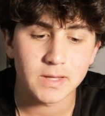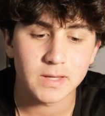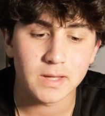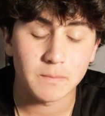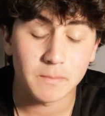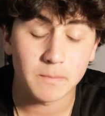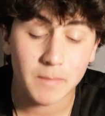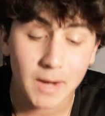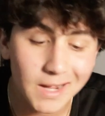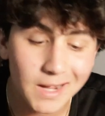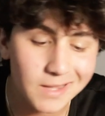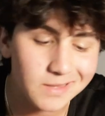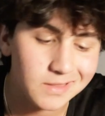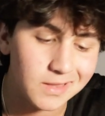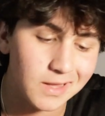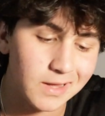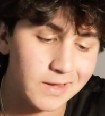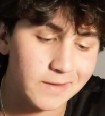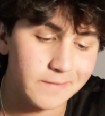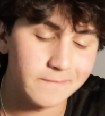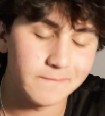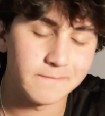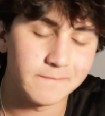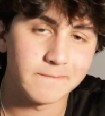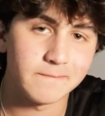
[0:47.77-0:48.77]
in my
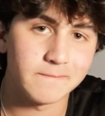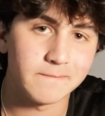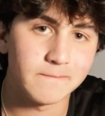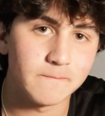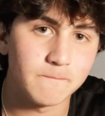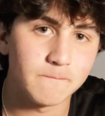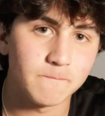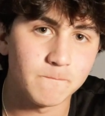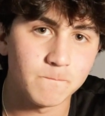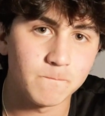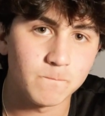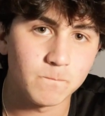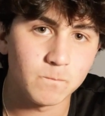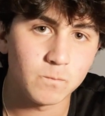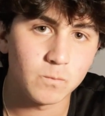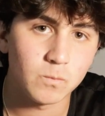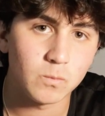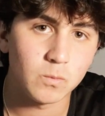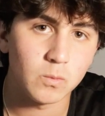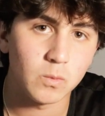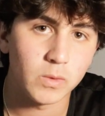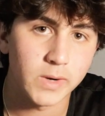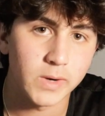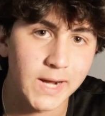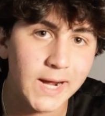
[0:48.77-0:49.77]
life,
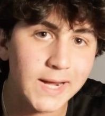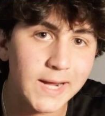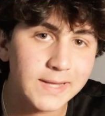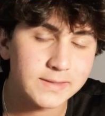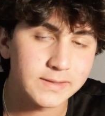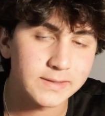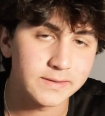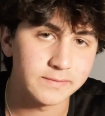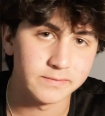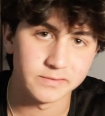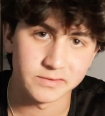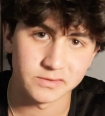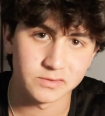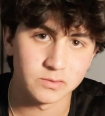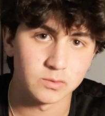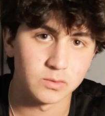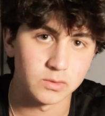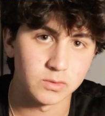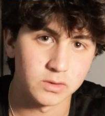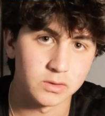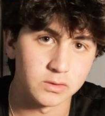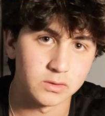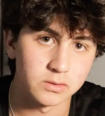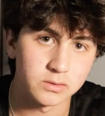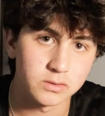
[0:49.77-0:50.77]
when I leave this
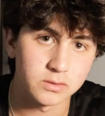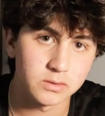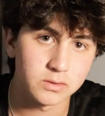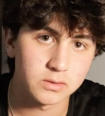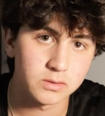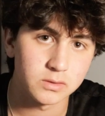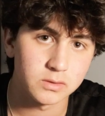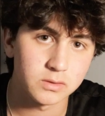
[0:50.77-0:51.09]
world,